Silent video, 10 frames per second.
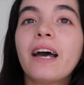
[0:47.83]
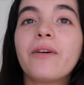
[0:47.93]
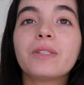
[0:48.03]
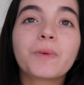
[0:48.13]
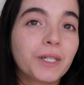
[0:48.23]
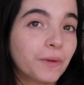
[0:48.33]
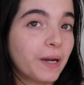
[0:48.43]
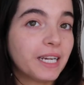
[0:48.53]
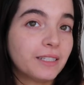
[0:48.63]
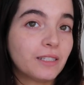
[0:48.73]
I always wanted to
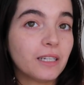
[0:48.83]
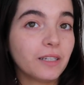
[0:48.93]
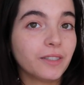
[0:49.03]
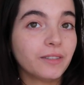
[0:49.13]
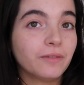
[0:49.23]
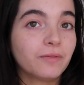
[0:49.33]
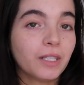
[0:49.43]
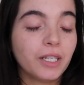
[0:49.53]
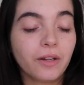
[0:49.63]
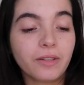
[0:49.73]
wait until,
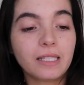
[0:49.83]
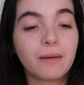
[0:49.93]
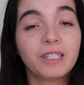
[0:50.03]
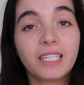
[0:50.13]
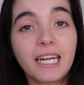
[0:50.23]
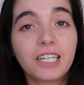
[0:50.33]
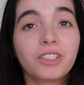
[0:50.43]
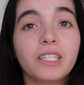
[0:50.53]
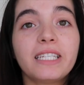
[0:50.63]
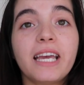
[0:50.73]
you know, the summer to
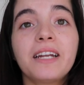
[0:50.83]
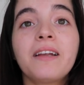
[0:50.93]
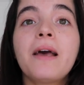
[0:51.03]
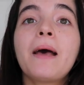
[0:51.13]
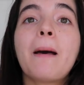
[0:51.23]
naturally tan,